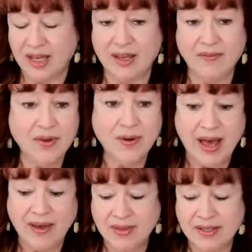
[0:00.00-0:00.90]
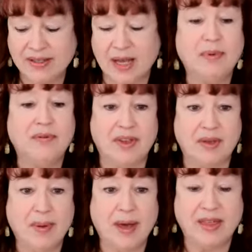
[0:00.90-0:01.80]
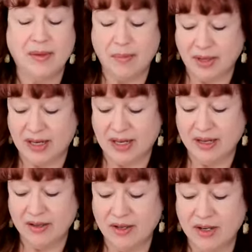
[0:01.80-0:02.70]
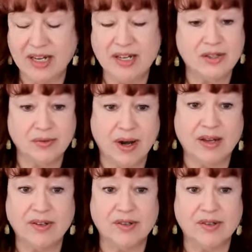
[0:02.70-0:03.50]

If you have this type of empath ability, you need to surround